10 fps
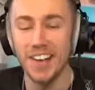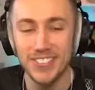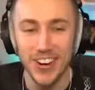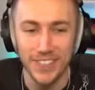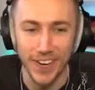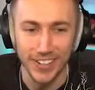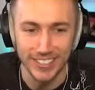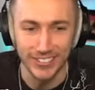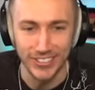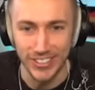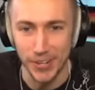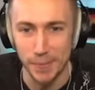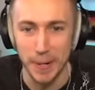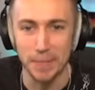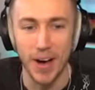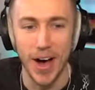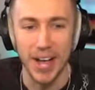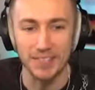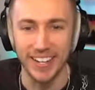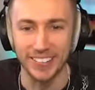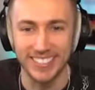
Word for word: I'm, too focused on you being behind me. I'm